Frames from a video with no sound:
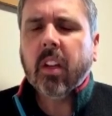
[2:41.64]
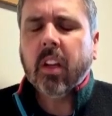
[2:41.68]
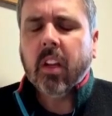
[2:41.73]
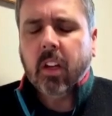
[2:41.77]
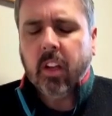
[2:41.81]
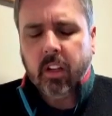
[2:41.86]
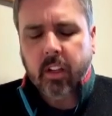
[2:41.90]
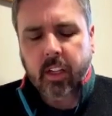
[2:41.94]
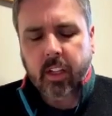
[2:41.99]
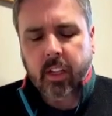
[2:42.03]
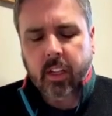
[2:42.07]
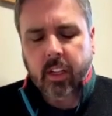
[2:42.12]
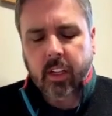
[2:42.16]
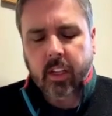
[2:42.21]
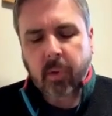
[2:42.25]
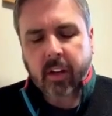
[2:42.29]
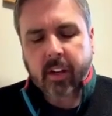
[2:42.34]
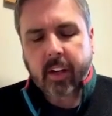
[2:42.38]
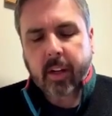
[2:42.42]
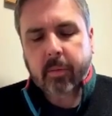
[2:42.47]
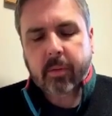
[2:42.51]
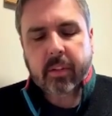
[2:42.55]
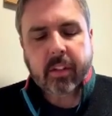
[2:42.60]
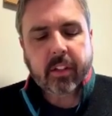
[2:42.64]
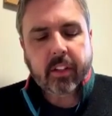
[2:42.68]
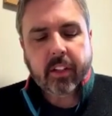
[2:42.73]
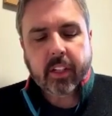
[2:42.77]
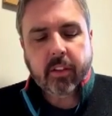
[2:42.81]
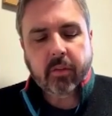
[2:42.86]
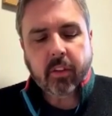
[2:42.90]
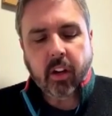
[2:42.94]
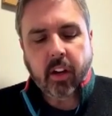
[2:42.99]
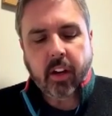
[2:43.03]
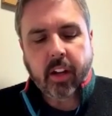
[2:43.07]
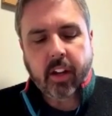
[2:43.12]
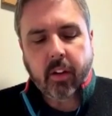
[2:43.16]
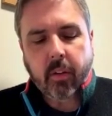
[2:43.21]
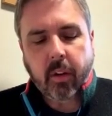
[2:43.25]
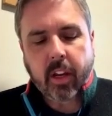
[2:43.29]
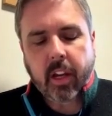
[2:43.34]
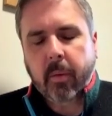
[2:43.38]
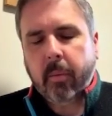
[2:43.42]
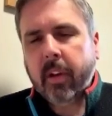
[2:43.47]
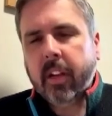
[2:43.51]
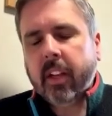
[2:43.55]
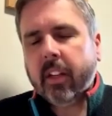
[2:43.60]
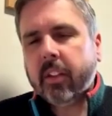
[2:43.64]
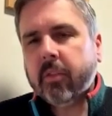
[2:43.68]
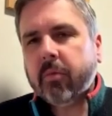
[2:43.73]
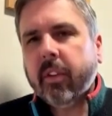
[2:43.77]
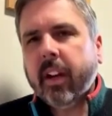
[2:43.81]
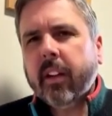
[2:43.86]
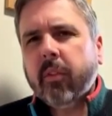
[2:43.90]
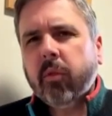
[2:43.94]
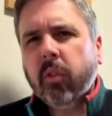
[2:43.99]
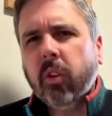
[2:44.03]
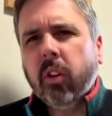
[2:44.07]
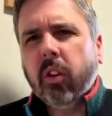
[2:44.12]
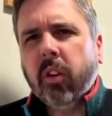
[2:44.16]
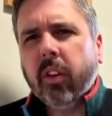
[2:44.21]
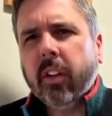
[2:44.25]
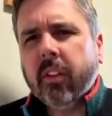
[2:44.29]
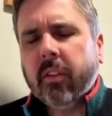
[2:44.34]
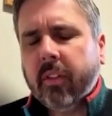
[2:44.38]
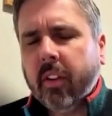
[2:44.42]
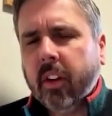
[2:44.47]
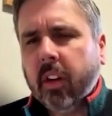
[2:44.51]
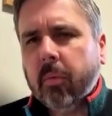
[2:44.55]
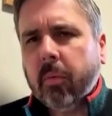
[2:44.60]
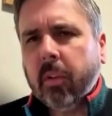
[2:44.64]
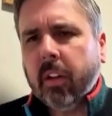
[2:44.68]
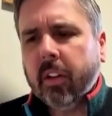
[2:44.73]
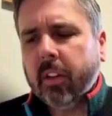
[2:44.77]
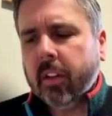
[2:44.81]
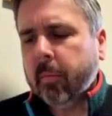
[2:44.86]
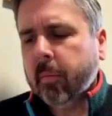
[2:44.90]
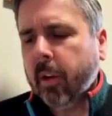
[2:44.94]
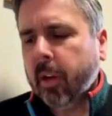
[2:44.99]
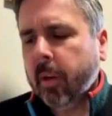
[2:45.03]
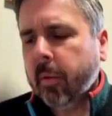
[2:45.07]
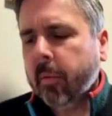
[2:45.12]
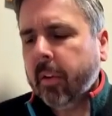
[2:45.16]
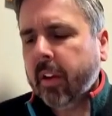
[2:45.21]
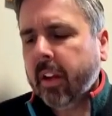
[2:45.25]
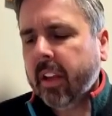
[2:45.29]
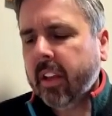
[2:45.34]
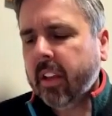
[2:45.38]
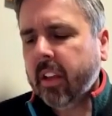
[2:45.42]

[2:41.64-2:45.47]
Yeah, Mike, absolutely right. I mean, it's red raw in the farm world at the moment.